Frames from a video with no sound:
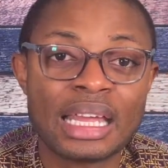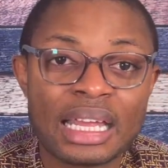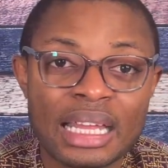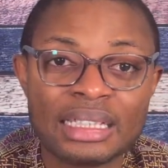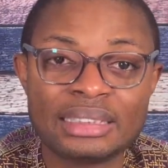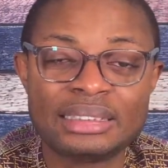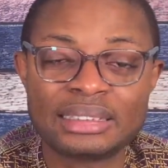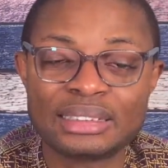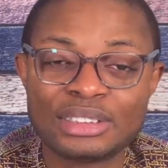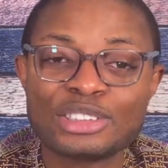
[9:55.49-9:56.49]
And
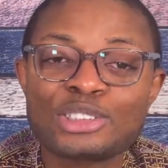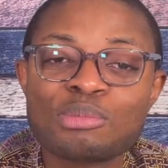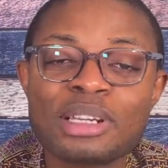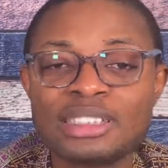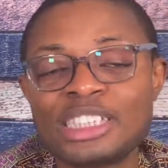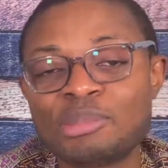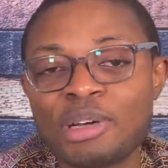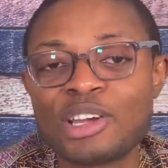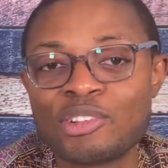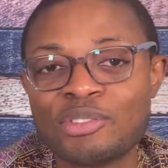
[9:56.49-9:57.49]
romance is
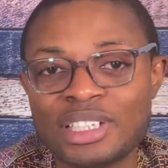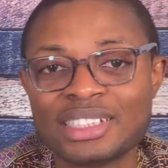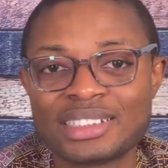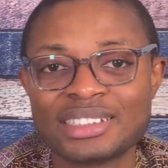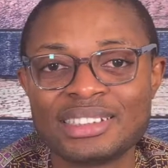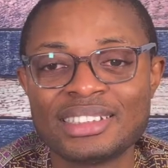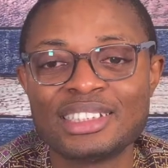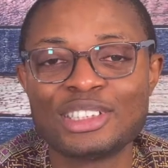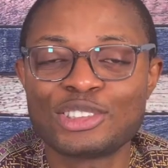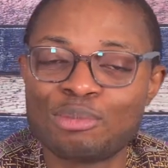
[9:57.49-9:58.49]
part of it.
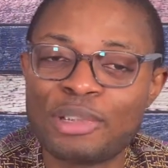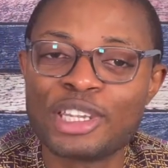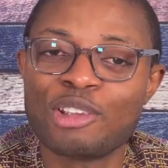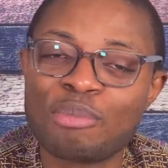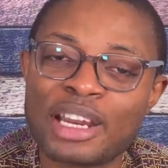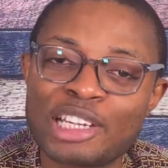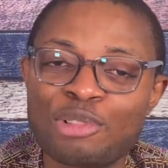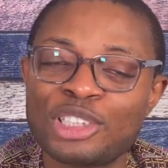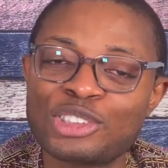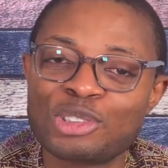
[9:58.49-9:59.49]
To make your marriage
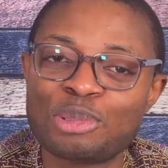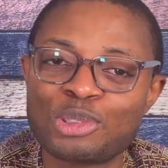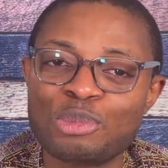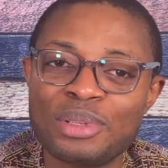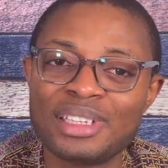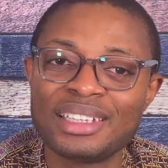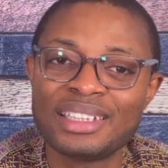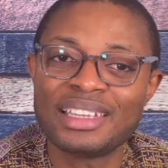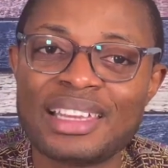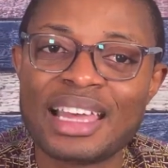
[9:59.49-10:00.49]
what it's supposed to be.
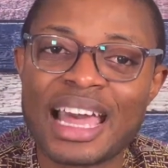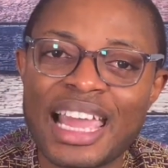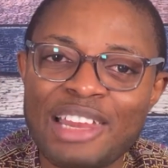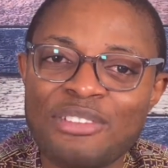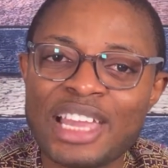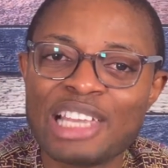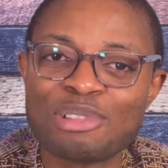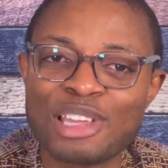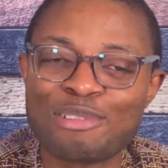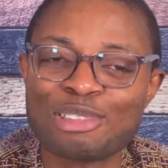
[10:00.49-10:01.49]
I leave you guys
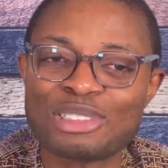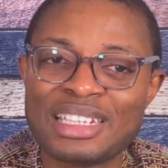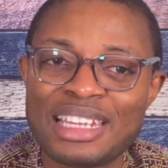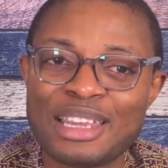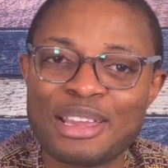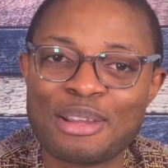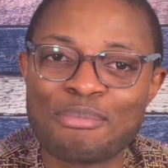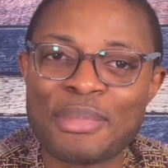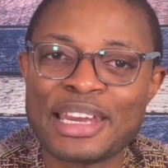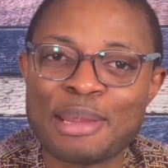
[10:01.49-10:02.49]
with that word today.
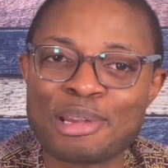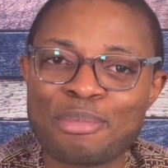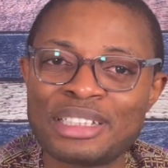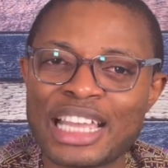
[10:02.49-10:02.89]
My name remains